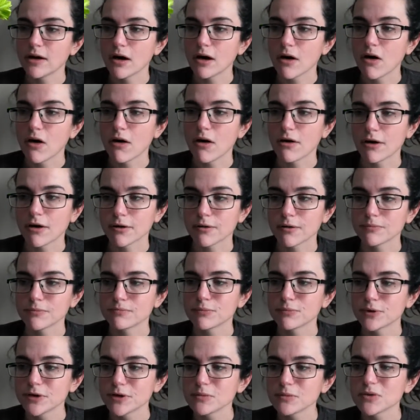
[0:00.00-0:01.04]
are
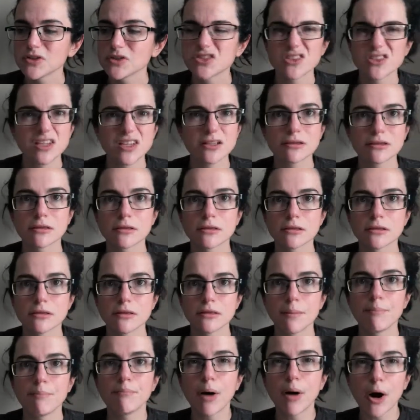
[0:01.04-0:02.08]
pretty much like the
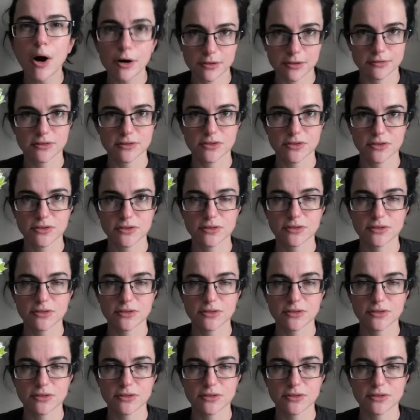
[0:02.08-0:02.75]
parts